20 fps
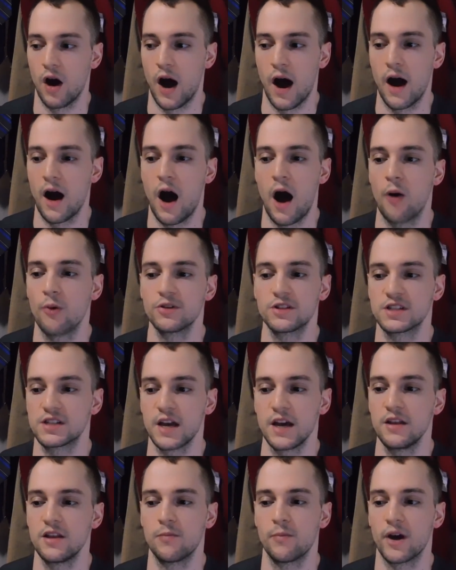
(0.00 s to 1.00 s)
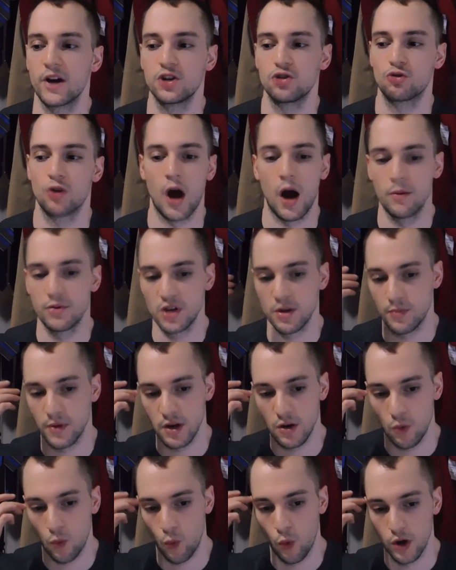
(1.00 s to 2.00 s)
I would say that my
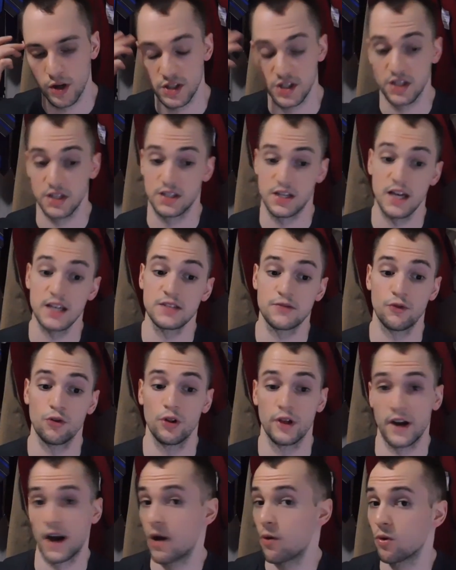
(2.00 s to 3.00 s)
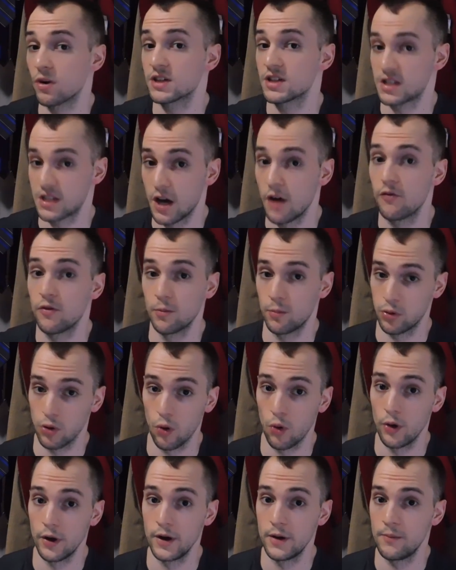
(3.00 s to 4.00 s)
dropshipping was successful and I was
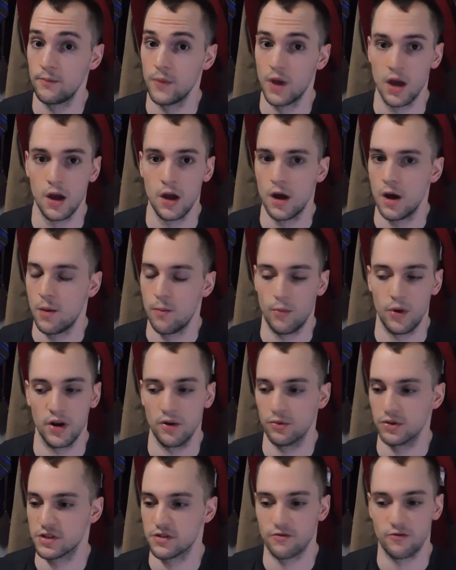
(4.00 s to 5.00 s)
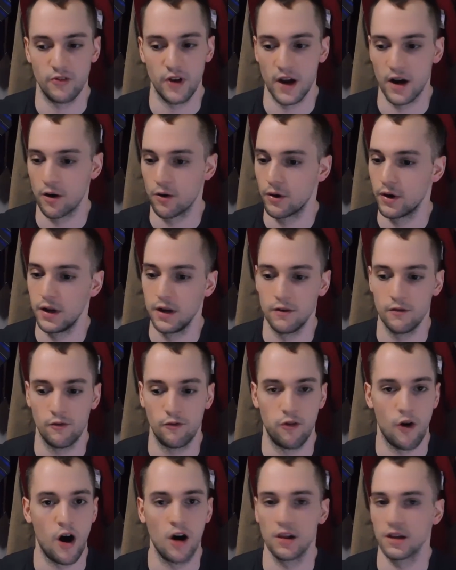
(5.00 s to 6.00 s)
self-employed, but it was very
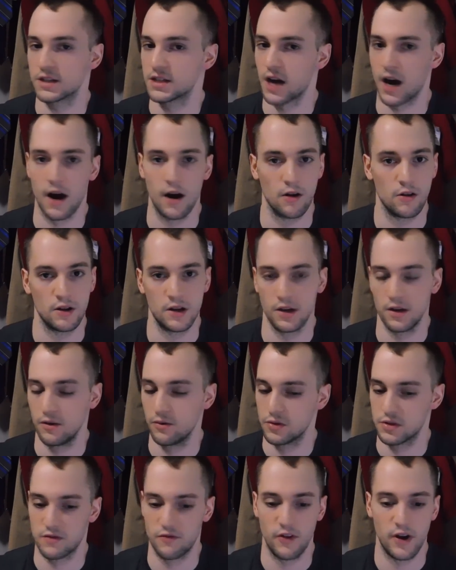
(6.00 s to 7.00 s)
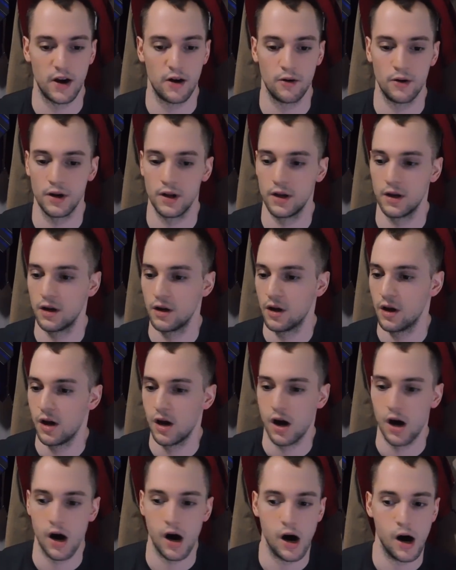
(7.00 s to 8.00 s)
volatile. It was very
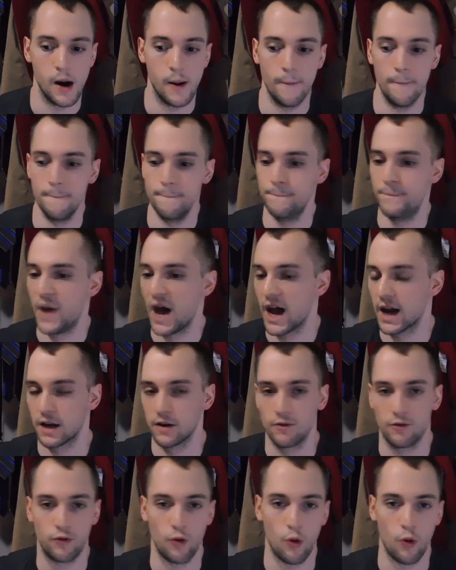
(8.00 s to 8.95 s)
back and